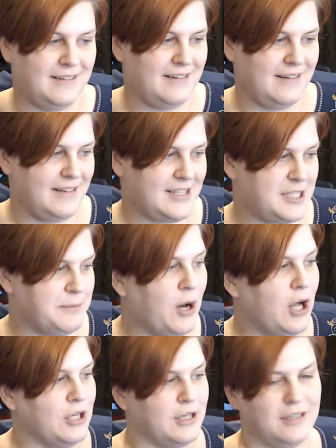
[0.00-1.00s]

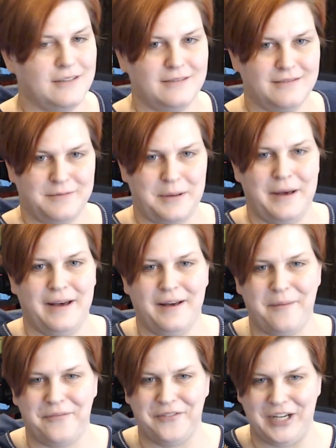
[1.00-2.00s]
smaller
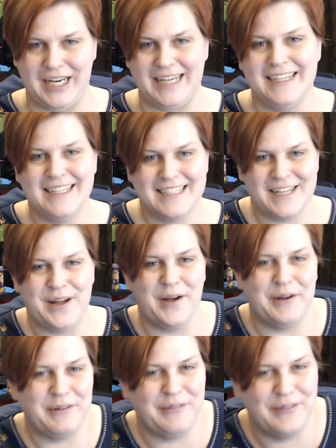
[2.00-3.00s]
footed
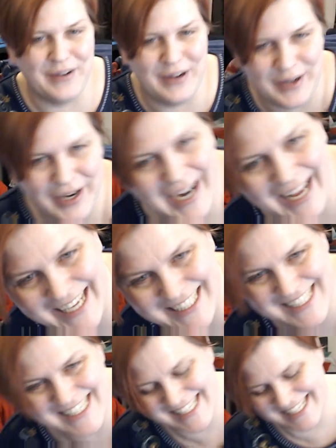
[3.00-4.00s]
for
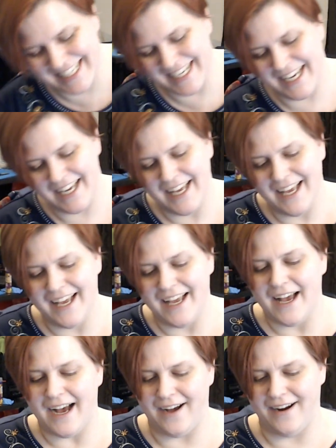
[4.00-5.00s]
heights.
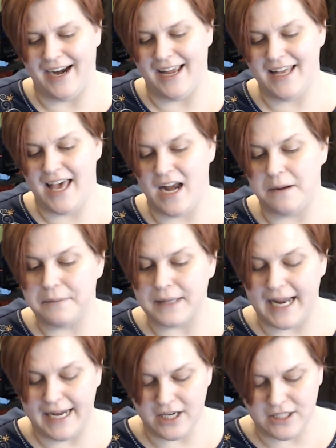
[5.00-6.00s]
All right, and I'm
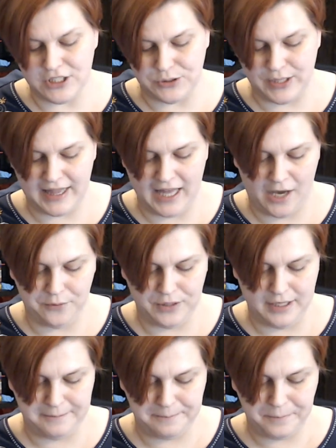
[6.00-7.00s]
planning on doing that
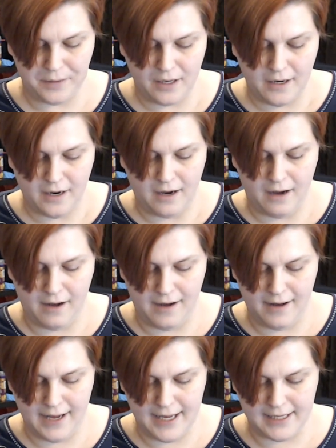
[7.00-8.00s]
one
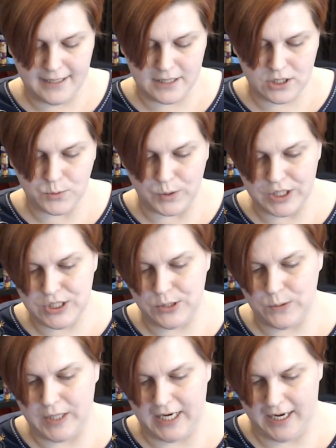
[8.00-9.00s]
on 22
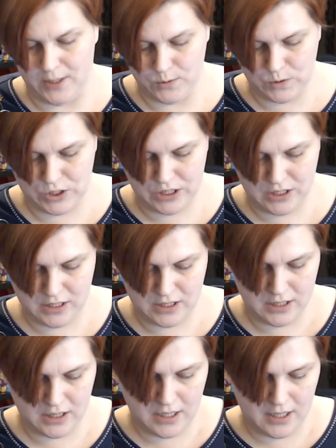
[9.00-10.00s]
count.
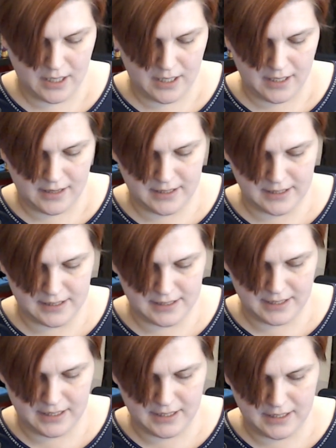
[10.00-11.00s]
This
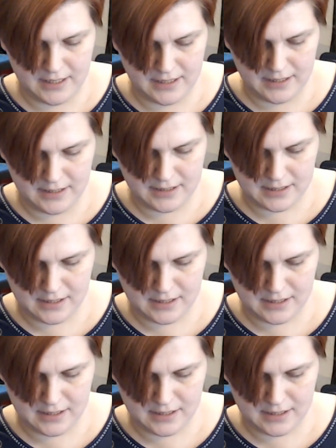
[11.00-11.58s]
is